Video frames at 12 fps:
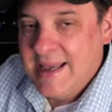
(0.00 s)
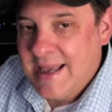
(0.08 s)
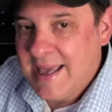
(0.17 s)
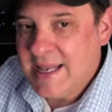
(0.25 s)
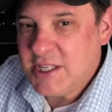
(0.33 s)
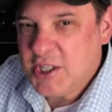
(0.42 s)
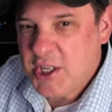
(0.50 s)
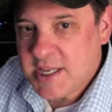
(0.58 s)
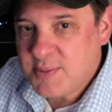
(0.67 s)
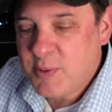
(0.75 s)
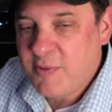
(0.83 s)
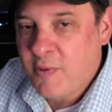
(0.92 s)
hit it
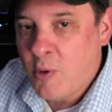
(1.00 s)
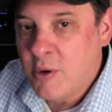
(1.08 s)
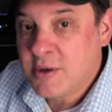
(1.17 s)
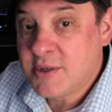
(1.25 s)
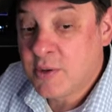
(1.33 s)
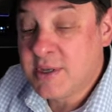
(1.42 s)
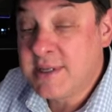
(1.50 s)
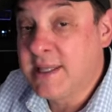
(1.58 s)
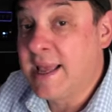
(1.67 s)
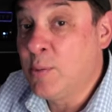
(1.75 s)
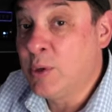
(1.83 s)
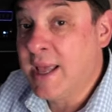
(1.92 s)
just before so the
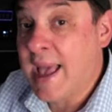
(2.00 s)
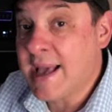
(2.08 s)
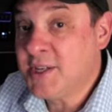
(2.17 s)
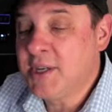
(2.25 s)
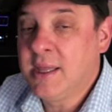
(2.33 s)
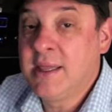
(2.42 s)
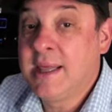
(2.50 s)
delay would catch it,